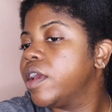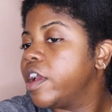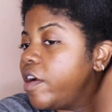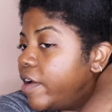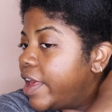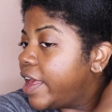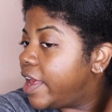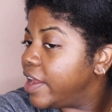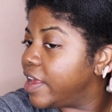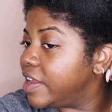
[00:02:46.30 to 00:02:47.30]
go
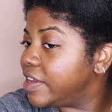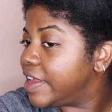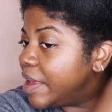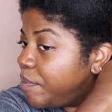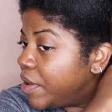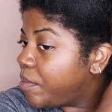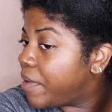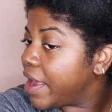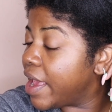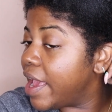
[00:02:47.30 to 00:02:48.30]
ahead and dampen
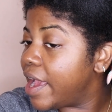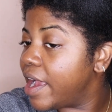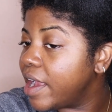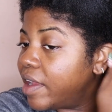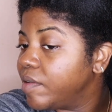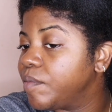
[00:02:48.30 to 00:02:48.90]
my hair.